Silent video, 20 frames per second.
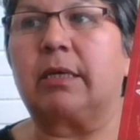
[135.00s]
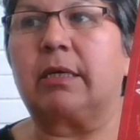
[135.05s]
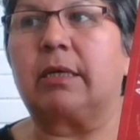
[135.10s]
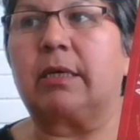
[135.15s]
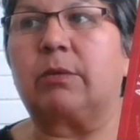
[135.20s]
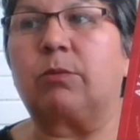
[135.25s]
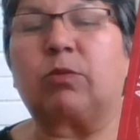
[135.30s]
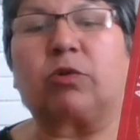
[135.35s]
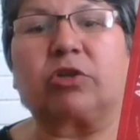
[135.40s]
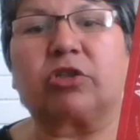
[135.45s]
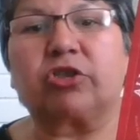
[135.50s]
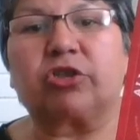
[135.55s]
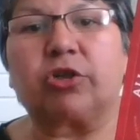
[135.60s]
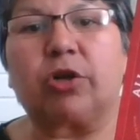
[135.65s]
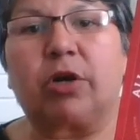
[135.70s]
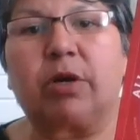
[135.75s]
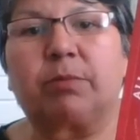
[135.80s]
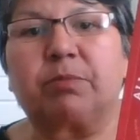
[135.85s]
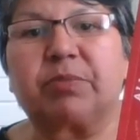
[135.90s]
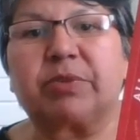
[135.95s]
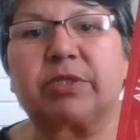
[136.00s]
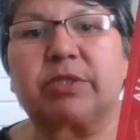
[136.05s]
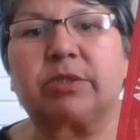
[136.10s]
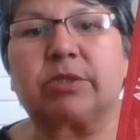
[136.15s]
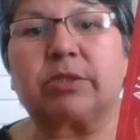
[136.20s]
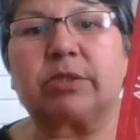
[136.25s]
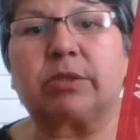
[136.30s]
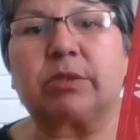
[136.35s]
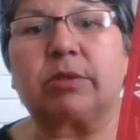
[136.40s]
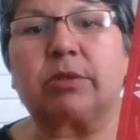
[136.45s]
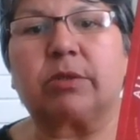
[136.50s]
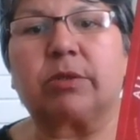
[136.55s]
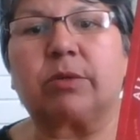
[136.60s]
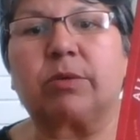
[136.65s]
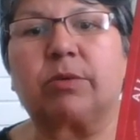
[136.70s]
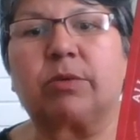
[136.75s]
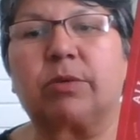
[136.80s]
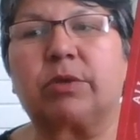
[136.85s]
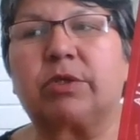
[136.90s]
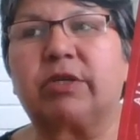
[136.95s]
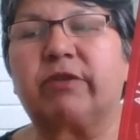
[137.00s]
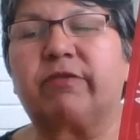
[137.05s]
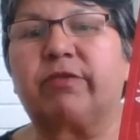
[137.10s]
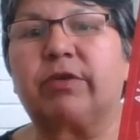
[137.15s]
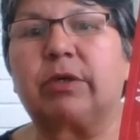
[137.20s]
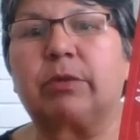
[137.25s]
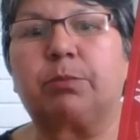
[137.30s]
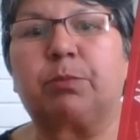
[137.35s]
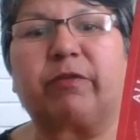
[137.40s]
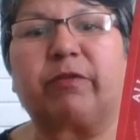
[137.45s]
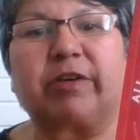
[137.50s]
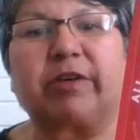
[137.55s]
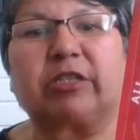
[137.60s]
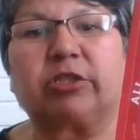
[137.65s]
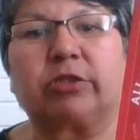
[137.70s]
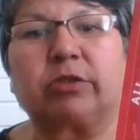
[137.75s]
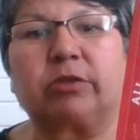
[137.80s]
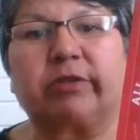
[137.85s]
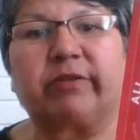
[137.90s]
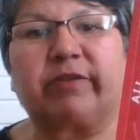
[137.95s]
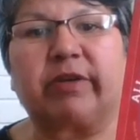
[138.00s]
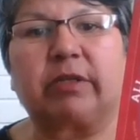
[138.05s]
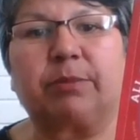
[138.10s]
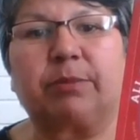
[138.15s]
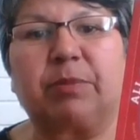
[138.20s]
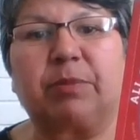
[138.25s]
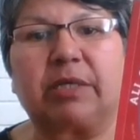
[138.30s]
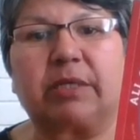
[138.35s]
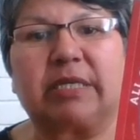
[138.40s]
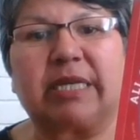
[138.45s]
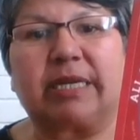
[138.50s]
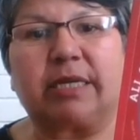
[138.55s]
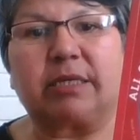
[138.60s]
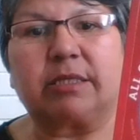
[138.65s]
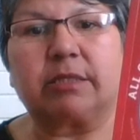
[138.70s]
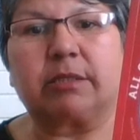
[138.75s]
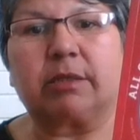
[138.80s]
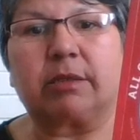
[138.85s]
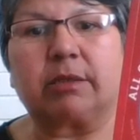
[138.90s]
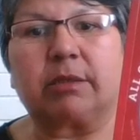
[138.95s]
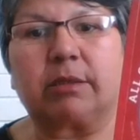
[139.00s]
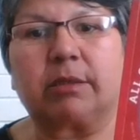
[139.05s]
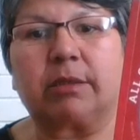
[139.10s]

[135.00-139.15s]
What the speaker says: workshops or different professional development days,